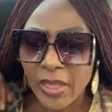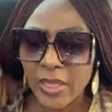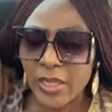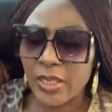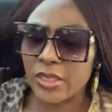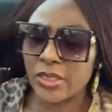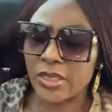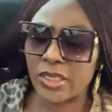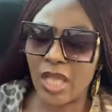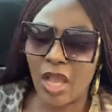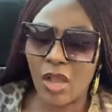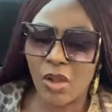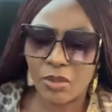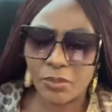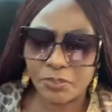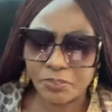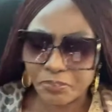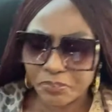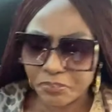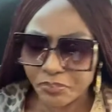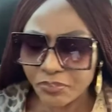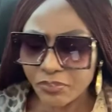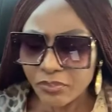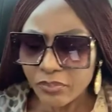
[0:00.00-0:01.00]
So,
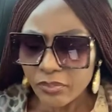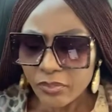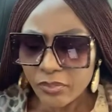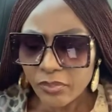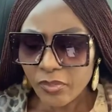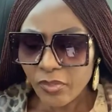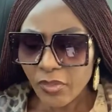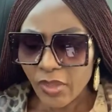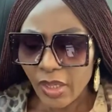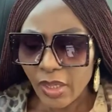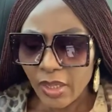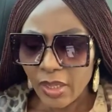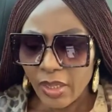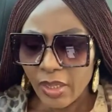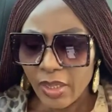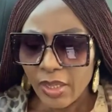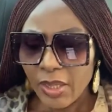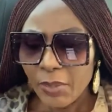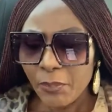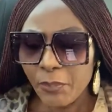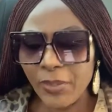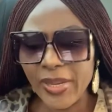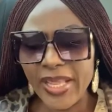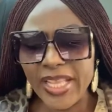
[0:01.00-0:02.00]

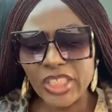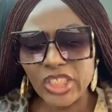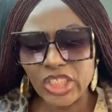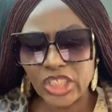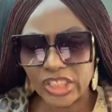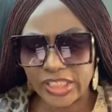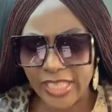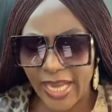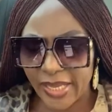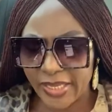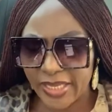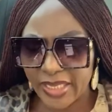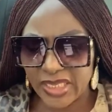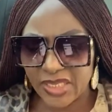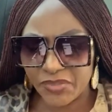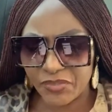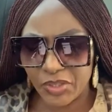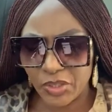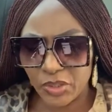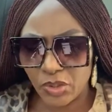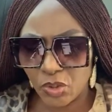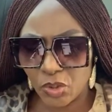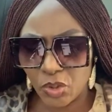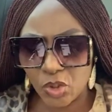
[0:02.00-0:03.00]
please share this
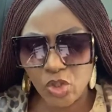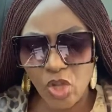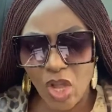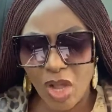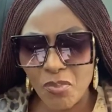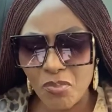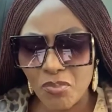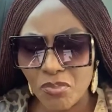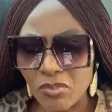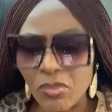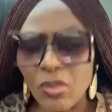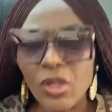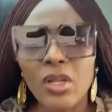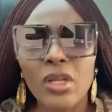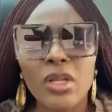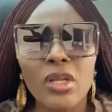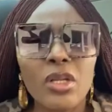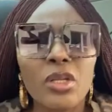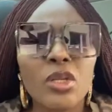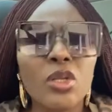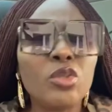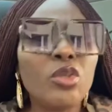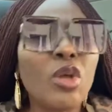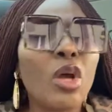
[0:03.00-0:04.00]
video.
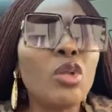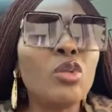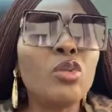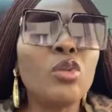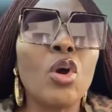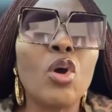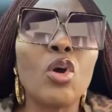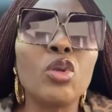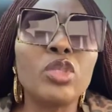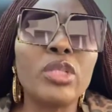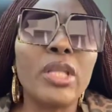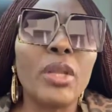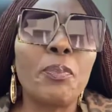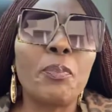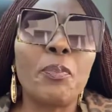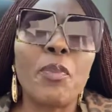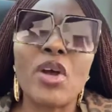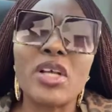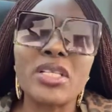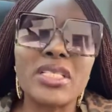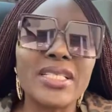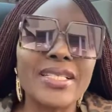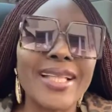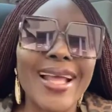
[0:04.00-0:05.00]
You don't know the
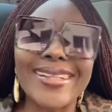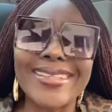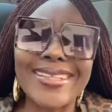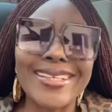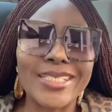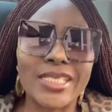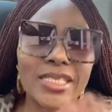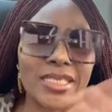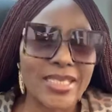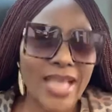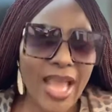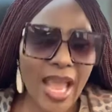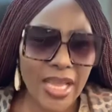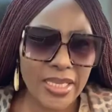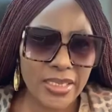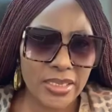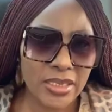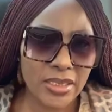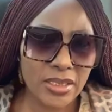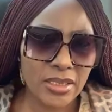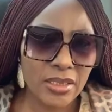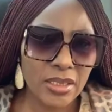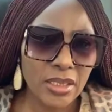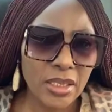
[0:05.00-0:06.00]
person that is sad.
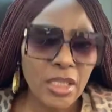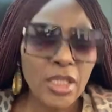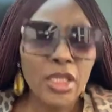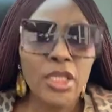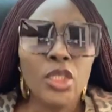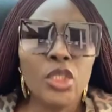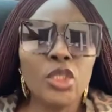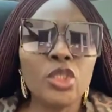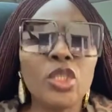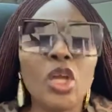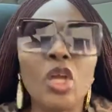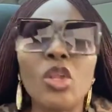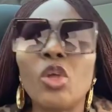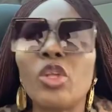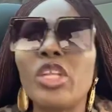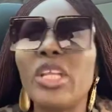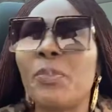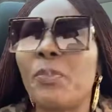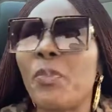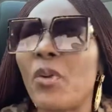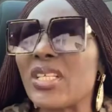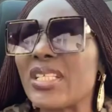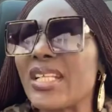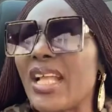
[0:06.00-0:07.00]
You don't know the
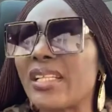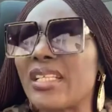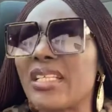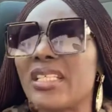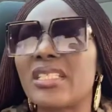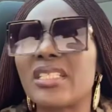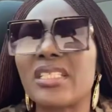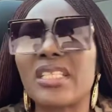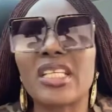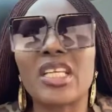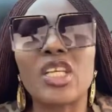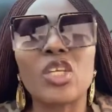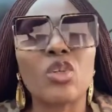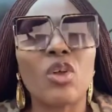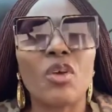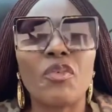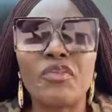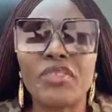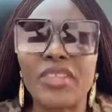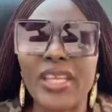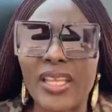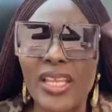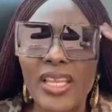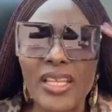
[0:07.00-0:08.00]
person that is thinking
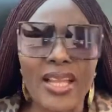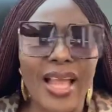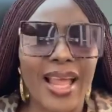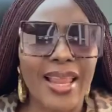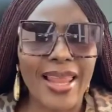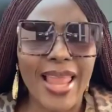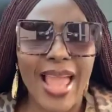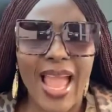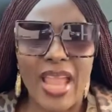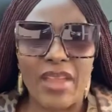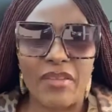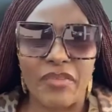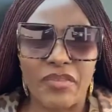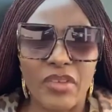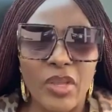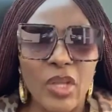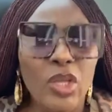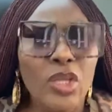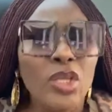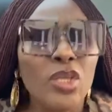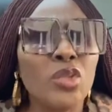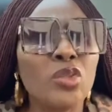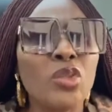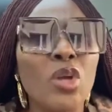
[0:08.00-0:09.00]
of taking a life.
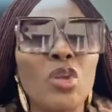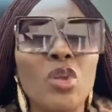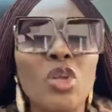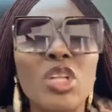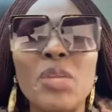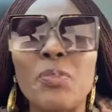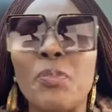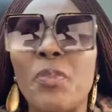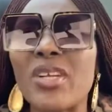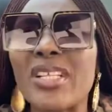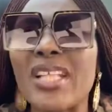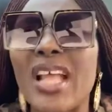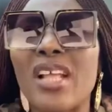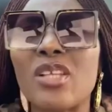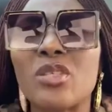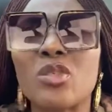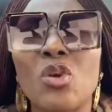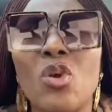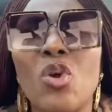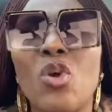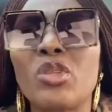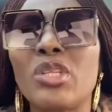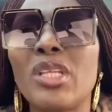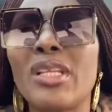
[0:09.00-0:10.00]
You don't know the person that says,
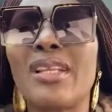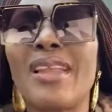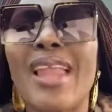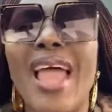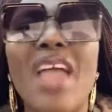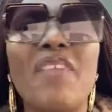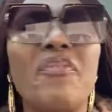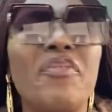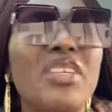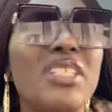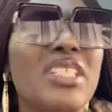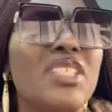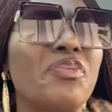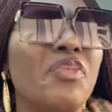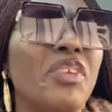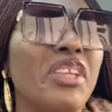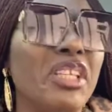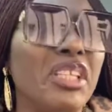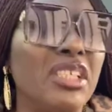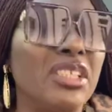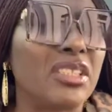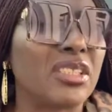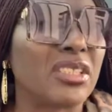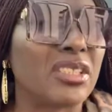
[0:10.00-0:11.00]
oh, the life is
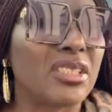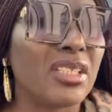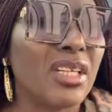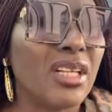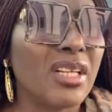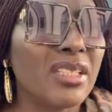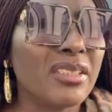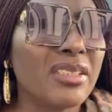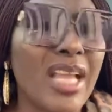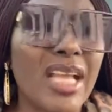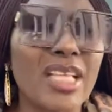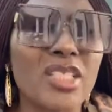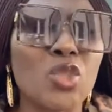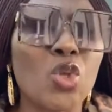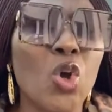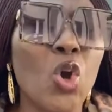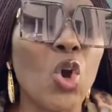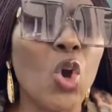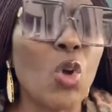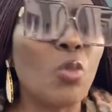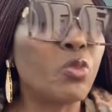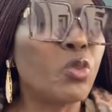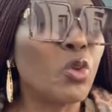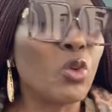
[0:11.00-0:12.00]
finished. There's no
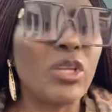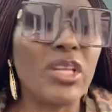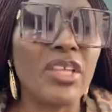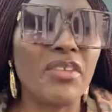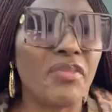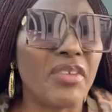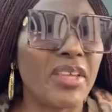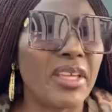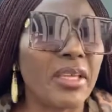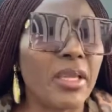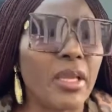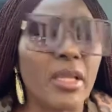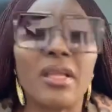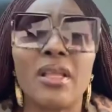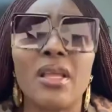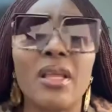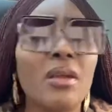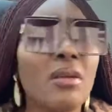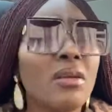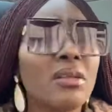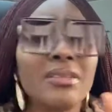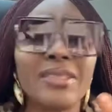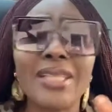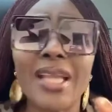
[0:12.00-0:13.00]
hope to live again.
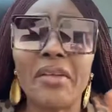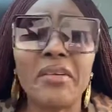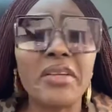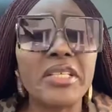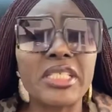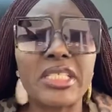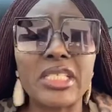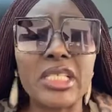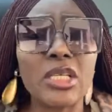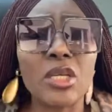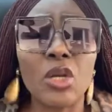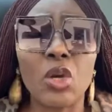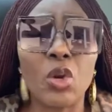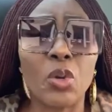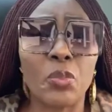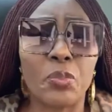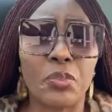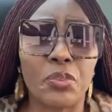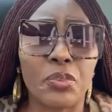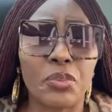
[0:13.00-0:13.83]
There is still hope.